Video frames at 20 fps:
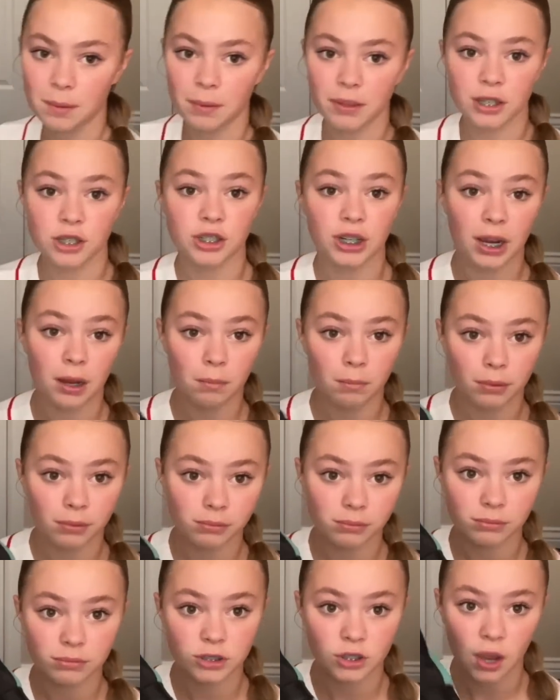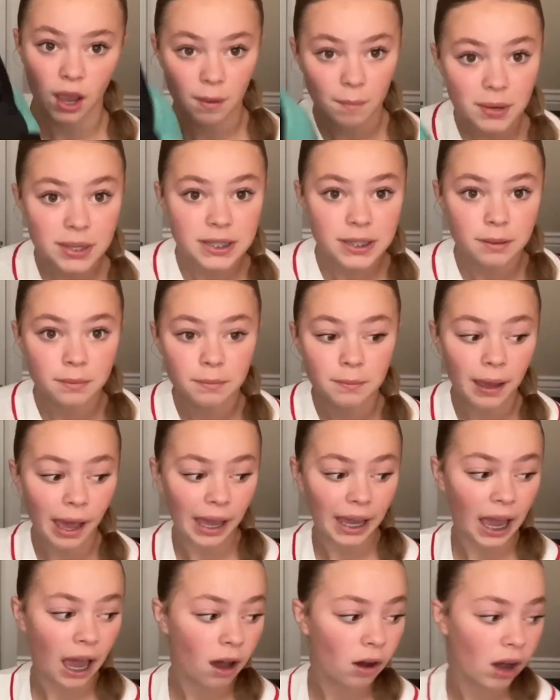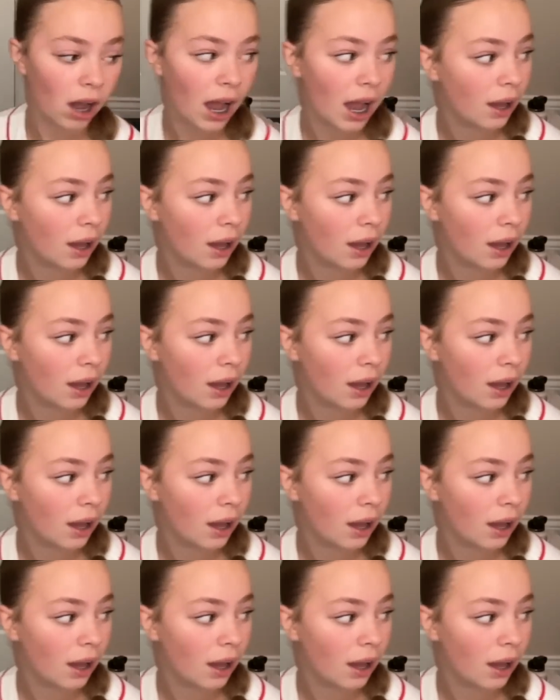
on the tramp, so I had my sleeping bag out.